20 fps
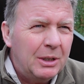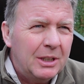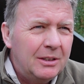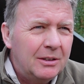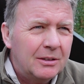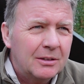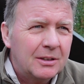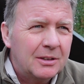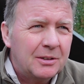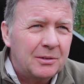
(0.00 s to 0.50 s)

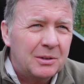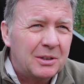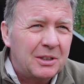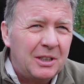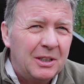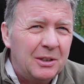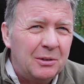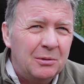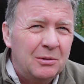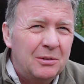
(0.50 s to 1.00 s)
not because I was
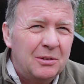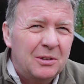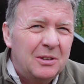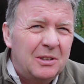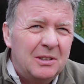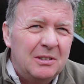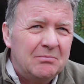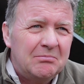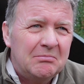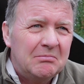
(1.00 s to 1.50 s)
cold,
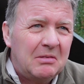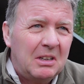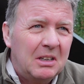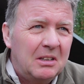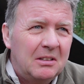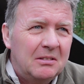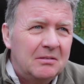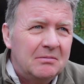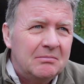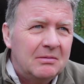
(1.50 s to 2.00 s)
or
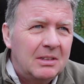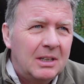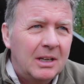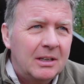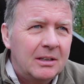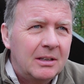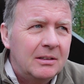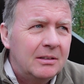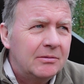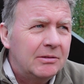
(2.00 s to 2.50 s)

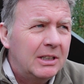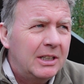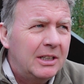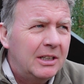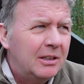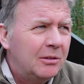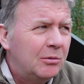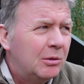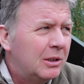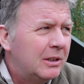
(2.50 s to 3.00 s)
I don't really
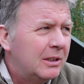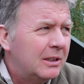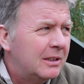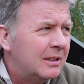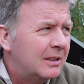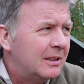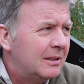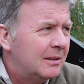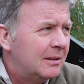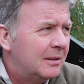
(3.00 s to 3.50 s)
know why I
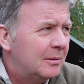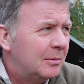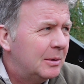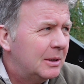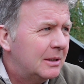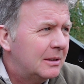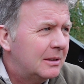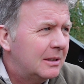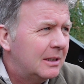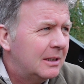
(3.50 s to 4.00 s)
did.
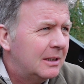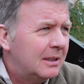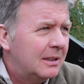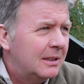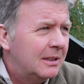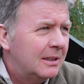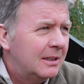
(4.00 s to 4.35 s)
But it